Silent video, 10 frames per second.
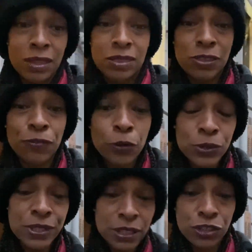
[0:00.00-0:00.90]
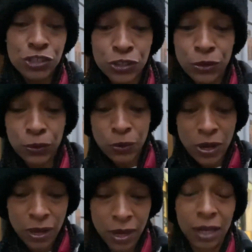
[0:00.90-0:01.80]
The first issue
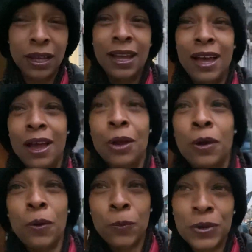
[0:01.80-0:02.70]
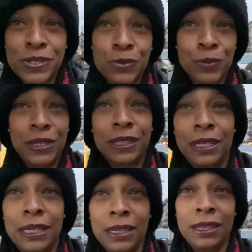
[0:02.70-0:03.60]
was
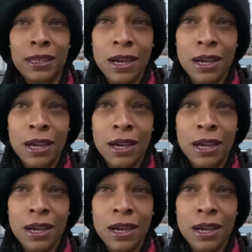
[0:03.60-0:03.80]
really,